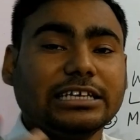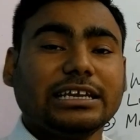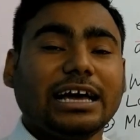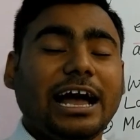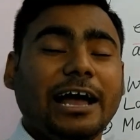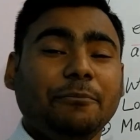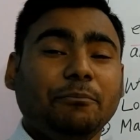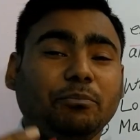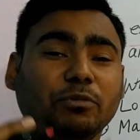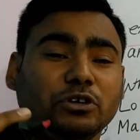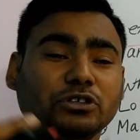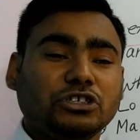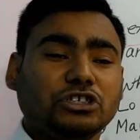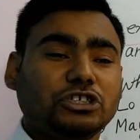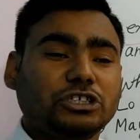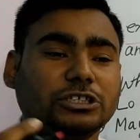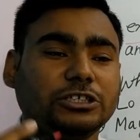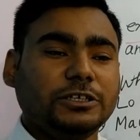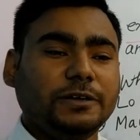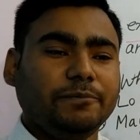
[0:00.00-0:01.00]
that. I am
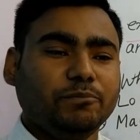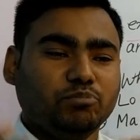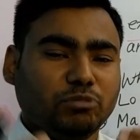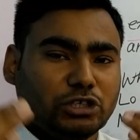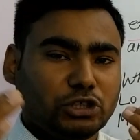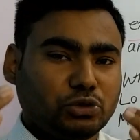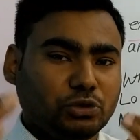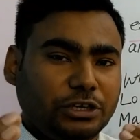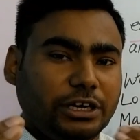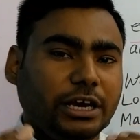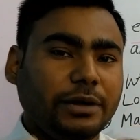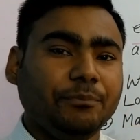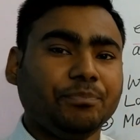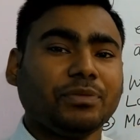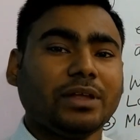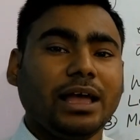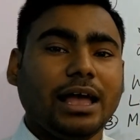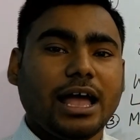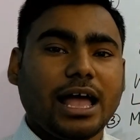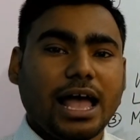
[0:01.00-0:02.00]
pronouncing must to hear
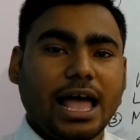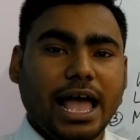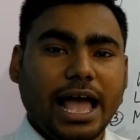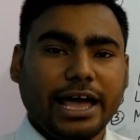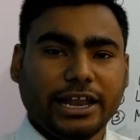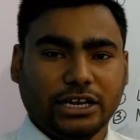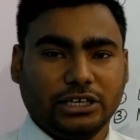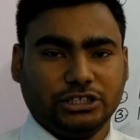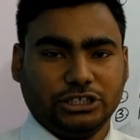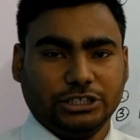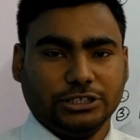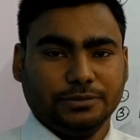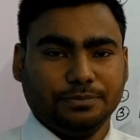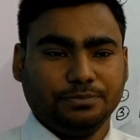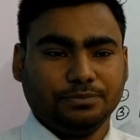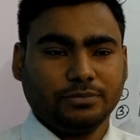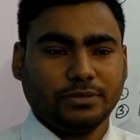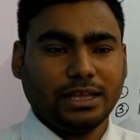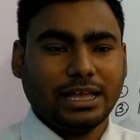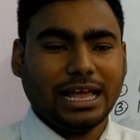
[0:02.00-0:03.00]
an idea.
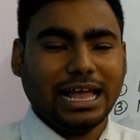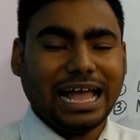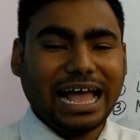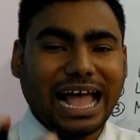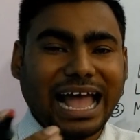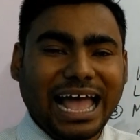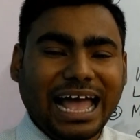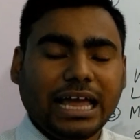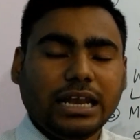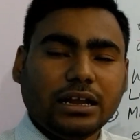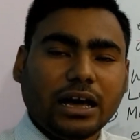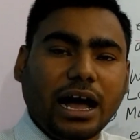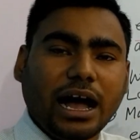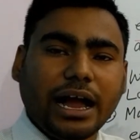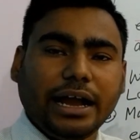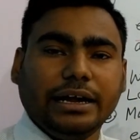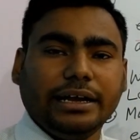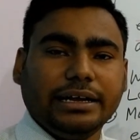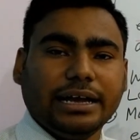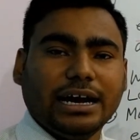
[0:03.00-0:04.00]
An
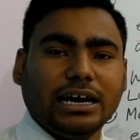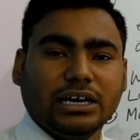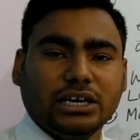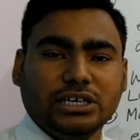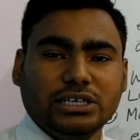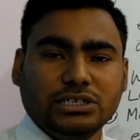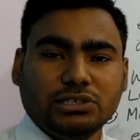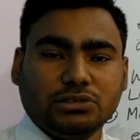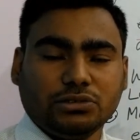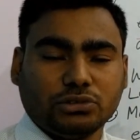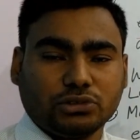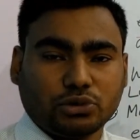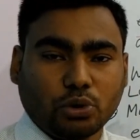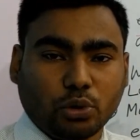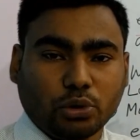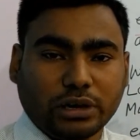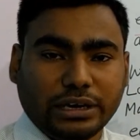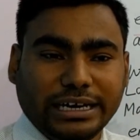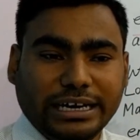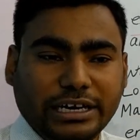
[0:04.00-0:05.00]
idea is
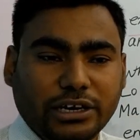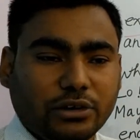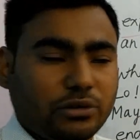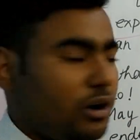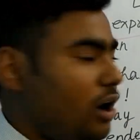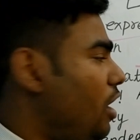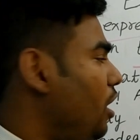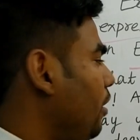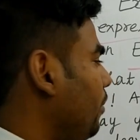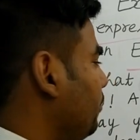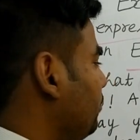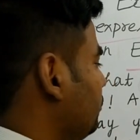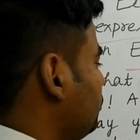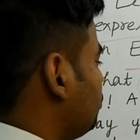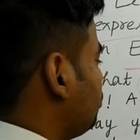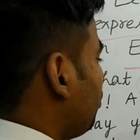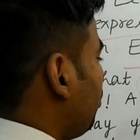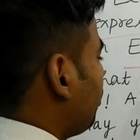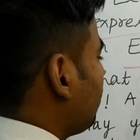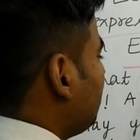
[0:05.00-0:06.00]
totally wrong.
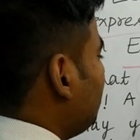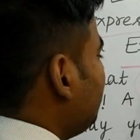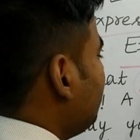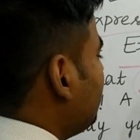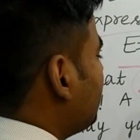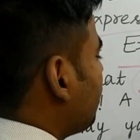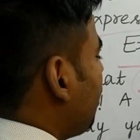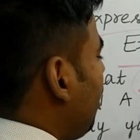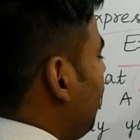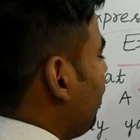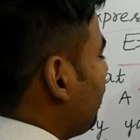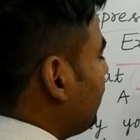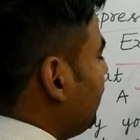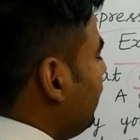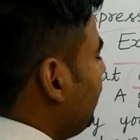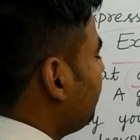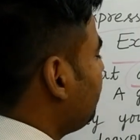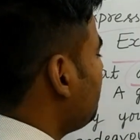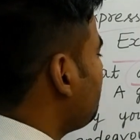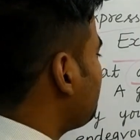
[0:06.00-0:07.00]
Totally wrong.
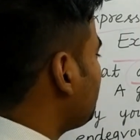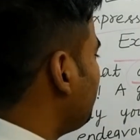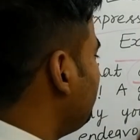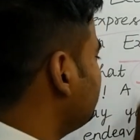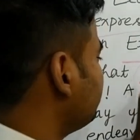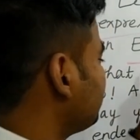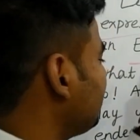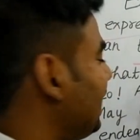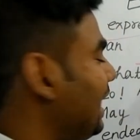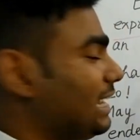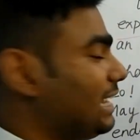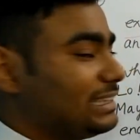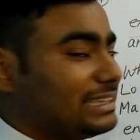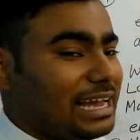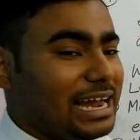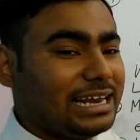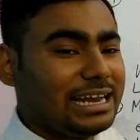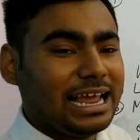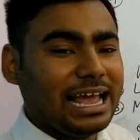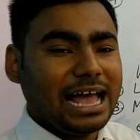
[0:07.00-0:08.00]
If you pronounce like
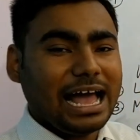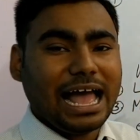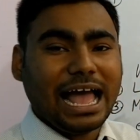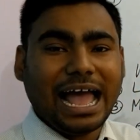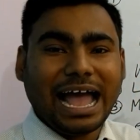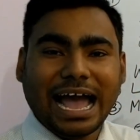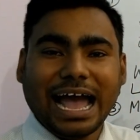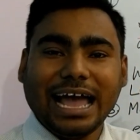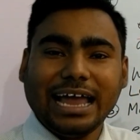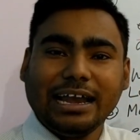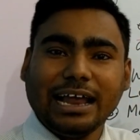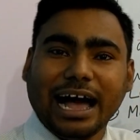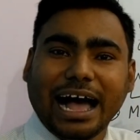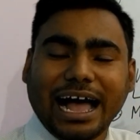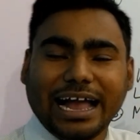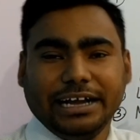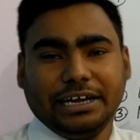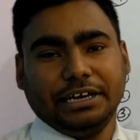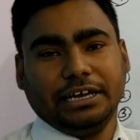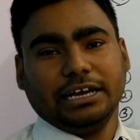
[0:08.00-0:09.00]
that, an
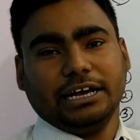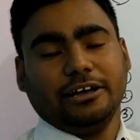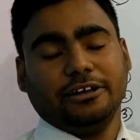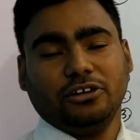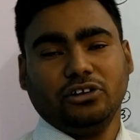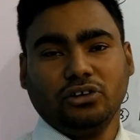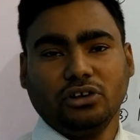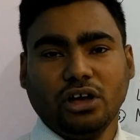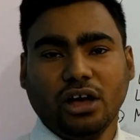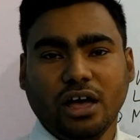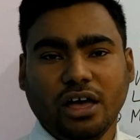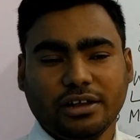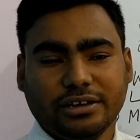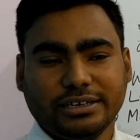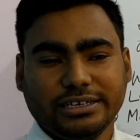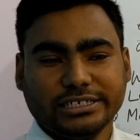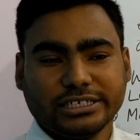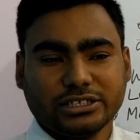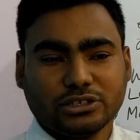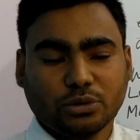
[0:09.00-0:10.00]
idea,
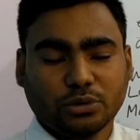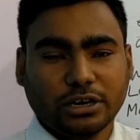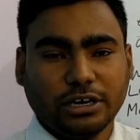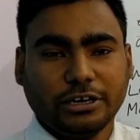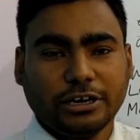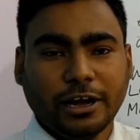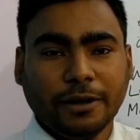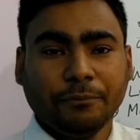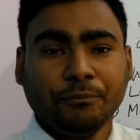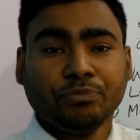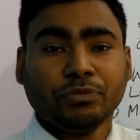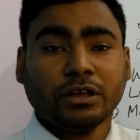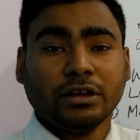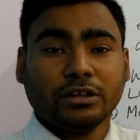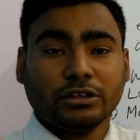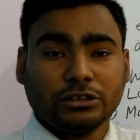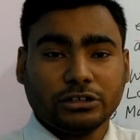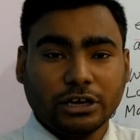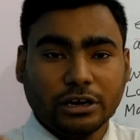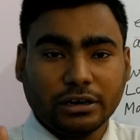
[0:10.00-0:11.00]
not, it's totally wrong.
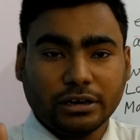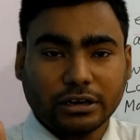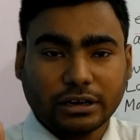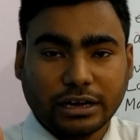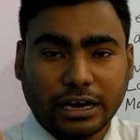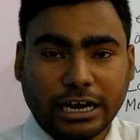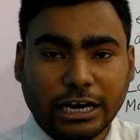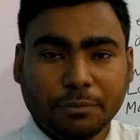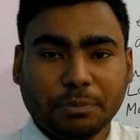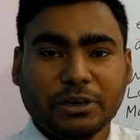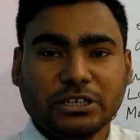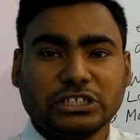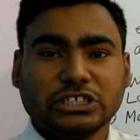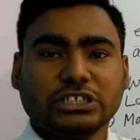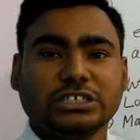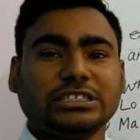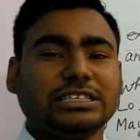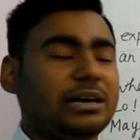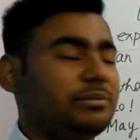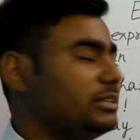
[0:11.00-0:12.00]
The correct
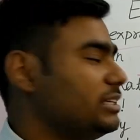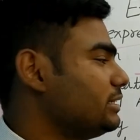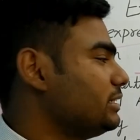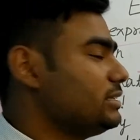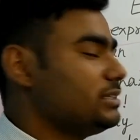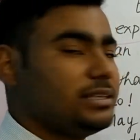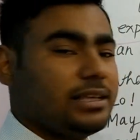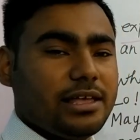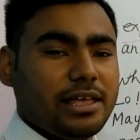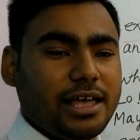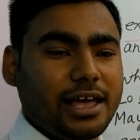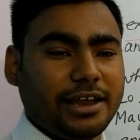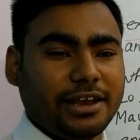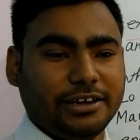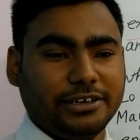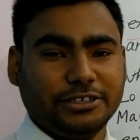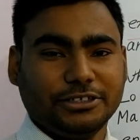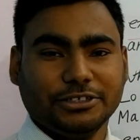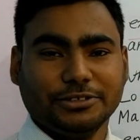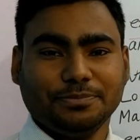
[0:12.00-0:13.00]
pronunciation of this is an
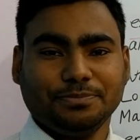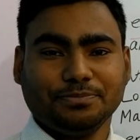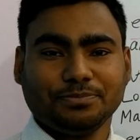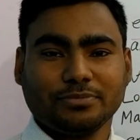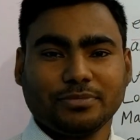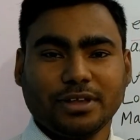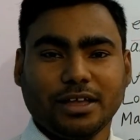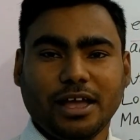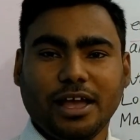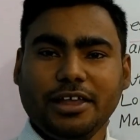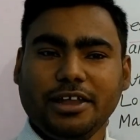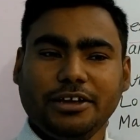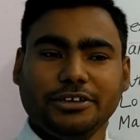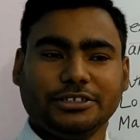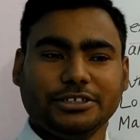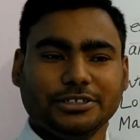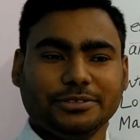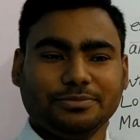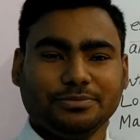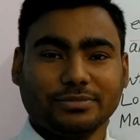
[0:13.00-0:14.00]
idea. An
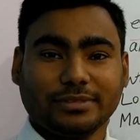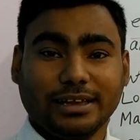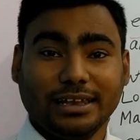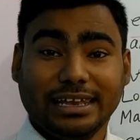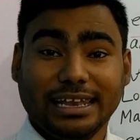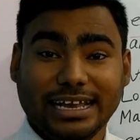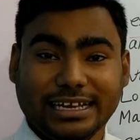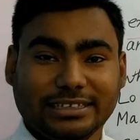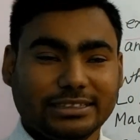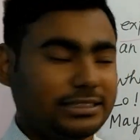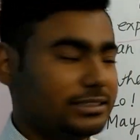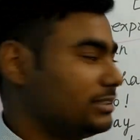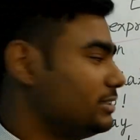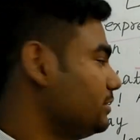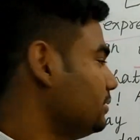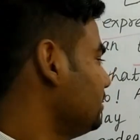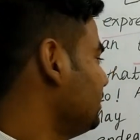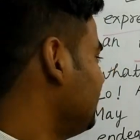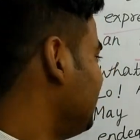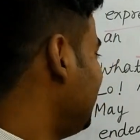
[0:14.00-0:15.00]
idea. Like this.
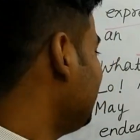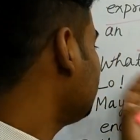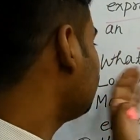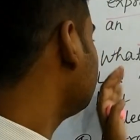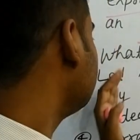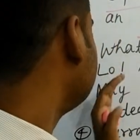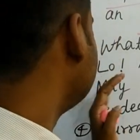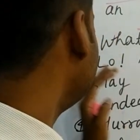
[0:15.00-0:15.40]
Next